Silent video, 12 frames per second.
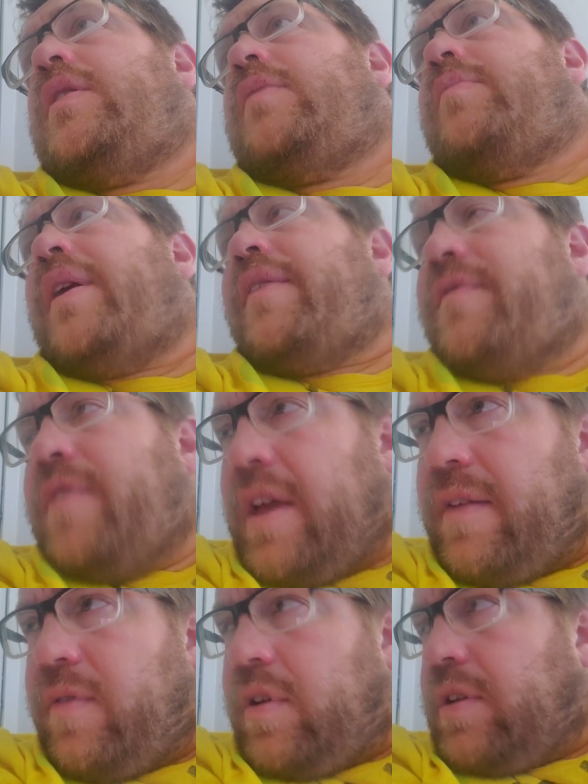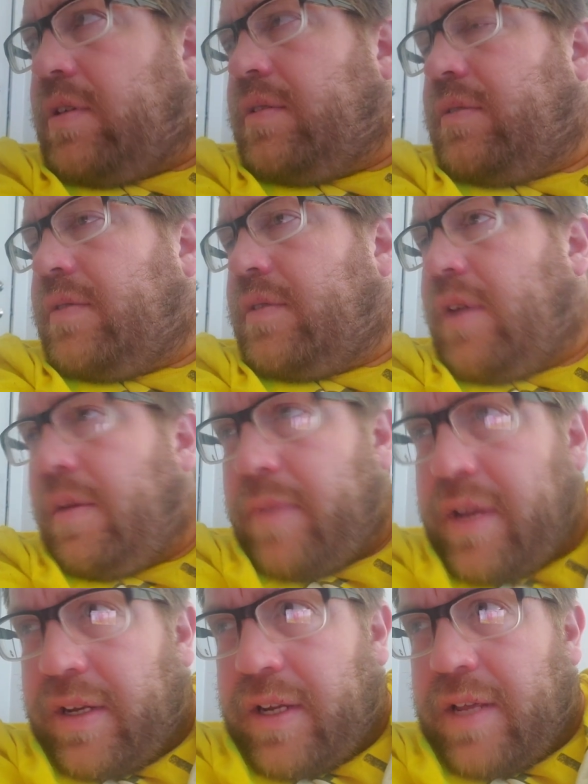My favorite
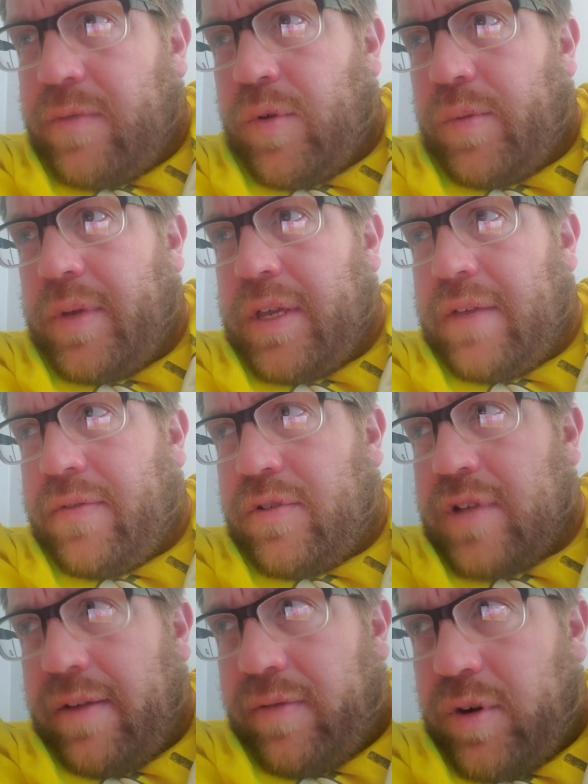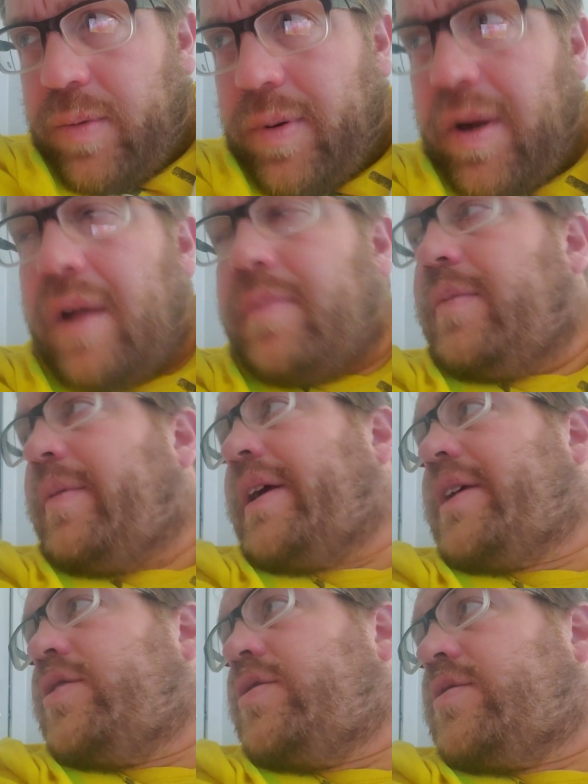amenity will be if there's ever a problem, I
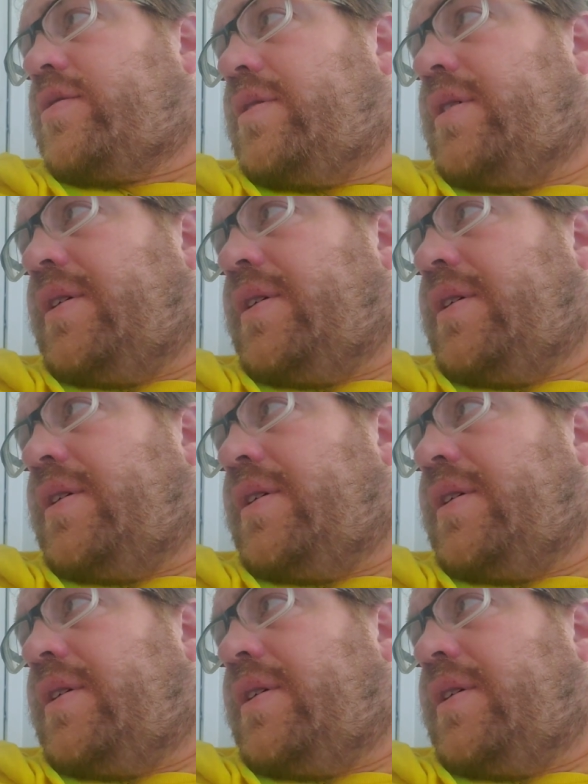can just